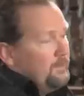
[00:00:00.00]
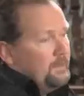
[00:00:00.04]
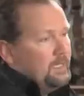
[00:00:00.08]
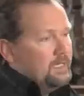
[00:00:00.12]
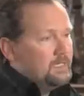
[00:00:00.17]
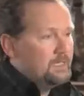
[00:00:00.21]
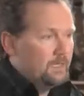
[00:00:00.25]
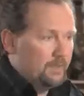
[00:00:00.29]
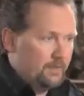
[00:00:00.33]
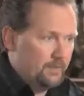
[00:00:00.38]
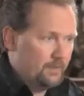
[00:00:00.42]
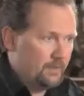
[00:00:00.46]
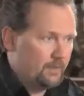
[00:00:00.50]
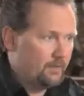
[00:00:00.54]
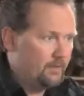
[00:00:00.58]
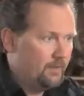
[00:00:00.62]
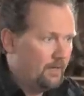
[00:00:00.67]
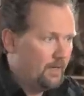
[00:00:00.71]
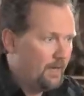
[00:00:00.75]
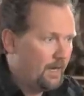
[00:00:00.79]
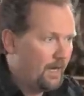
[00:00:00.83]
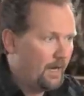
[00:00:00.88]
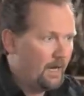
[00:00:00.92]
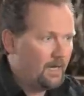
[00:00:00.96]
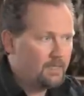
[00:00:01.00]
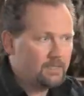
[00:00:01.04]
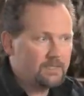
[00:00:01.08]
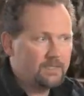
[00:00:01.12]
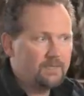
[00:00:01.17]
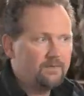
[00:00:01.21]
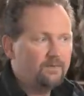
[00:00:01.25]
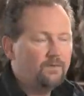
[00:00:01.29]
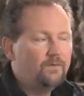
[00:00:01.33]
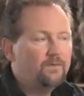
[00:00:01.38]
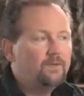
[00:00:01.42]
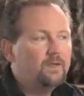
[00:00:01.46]
these in there actually
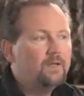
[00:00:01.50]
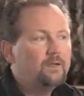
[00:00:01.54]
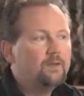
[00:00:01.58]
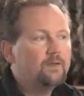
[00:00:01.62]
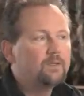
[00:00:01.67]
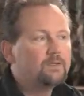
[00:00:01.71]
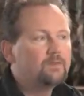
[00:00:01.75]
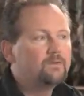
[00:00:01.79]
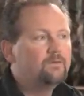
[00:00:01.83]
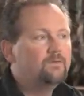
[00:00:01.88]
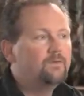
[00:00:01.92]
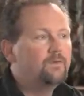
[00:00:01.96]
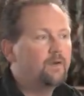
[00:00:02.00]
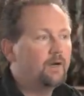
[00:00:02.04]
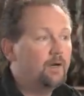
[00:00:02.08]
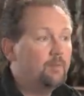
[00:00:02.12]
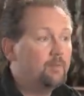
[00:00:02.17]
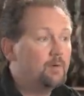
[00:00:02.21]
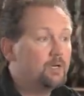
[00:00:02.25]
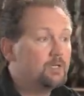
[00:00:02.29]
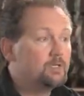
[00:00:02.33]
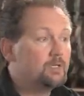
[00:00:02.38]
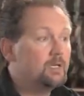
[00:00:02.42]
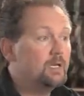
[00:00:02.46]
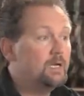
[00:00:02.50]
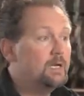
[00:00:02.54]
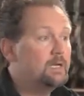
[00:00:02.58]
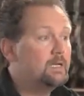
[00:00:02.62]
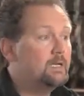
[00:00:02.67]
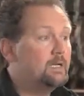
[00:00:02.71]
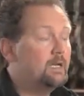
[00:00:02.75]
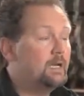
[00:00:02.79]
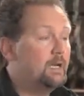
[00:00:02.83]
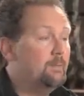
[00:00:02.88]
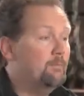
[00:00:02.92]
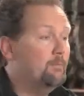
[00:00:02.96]
feels very much like
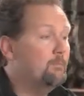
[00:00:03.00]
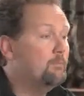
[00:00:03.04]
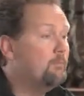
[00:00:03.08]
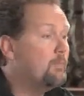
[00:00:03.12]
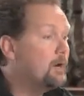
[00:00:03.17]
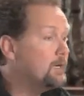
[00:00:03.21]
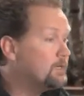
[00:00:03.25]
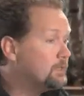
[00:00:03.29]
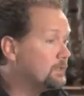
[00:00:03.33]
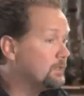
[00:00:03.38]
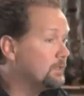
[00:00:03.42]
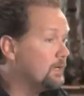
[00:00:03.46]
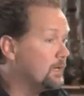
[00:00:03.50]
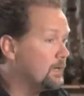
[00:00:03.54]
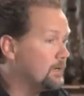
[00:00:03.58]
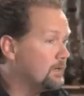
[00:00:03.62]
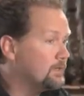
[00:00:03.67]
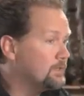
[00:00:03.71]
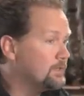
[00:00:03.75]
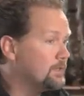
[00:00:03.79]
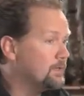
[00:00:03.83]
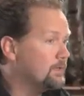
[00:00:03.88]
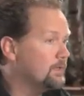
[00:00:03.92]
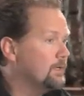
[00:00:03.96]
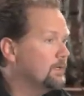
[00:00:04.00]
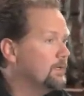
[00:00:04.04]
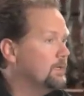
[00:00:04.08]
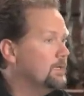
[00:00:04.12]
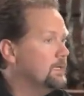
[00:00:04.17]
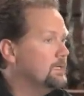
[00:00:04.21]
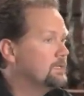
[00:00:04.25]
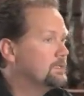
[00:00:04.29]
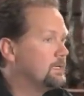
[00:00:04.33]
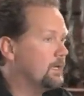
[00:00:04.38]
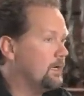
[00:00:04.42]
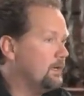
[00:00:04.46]
a much larger
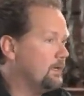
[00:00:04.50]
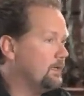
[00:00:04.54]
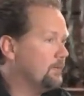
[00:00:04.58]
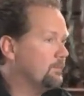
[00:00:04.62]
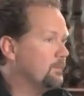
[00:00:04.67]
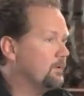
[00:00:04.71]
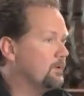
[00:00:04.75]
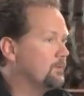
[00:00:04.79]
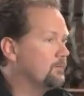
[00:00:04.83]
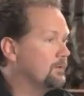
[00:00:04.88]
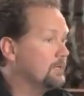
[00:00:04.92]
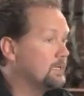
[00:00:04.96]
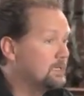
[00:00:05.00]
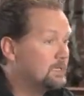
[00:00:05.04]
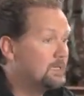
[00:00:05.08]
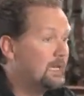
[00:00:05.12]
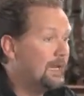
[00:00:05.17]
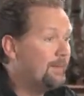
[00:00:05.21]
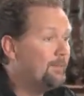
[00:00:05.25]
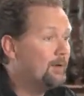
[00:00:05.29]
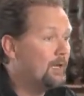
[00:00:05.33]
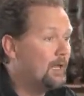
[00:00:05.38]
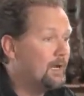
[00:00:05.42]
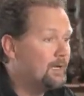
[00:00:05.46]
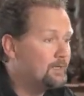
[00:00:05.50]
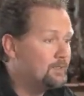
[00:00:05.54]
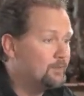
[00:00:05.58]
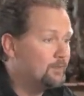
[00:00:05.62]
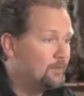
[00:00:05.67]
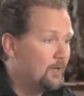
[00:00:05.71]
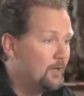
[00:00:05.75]
target bow with a stabilizer